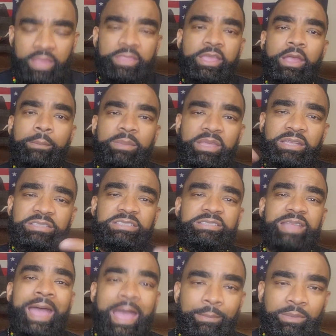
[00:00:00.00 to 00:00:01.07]
They are being
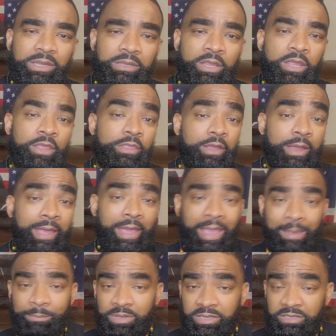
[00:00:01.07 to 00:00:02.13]
stymied. Their
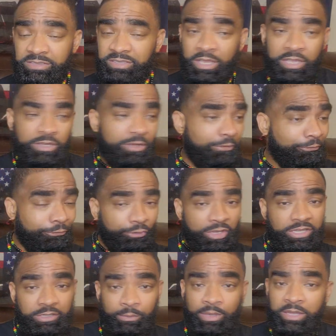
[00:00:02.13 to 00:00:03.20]
happiness, their
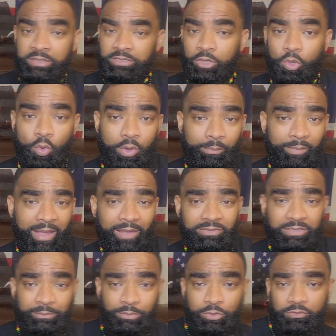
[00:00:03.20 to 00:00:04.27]
freedom to go about,
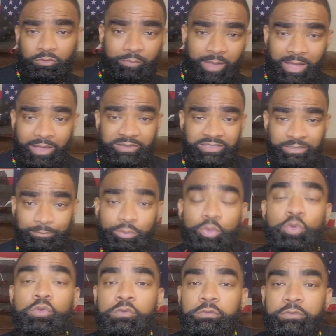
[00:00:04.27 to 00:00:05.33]
to move about, to
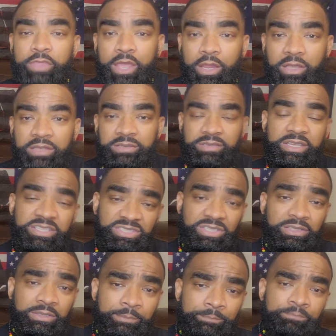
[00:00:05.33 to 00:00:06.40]
improve their
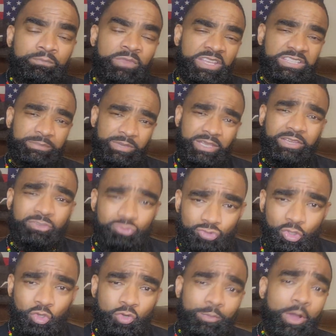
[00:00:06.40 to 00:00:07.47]
condition is being
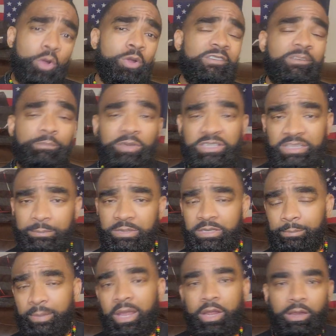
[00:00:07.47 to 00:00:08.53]
controlled by whoever put them in
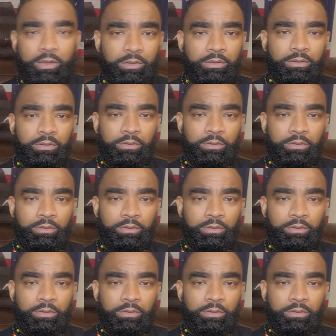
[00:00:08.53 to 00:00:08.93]
the barrel.